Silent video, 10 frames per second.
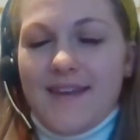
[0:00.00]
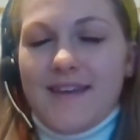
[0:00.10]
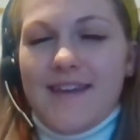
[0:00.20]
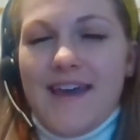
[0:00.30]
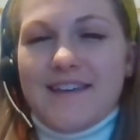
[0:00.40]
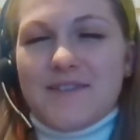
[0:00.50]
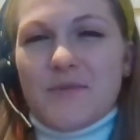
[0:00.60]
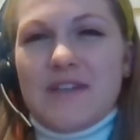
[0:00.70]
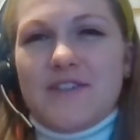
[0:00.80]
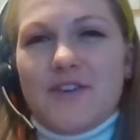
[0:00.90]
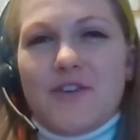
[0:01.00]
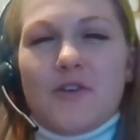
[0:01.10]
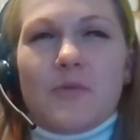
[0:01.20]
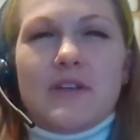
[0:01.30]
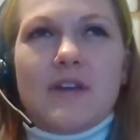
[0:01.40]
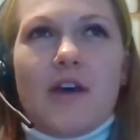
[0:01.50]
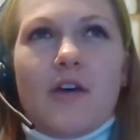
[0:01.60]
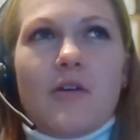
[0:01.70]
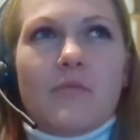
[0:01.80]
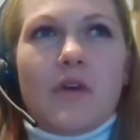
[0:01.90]
Yes, we do. We
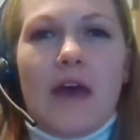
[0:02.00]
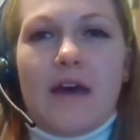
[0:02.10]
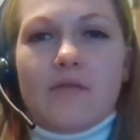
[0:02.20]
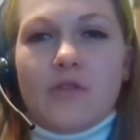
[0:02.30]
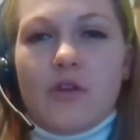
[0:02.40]
at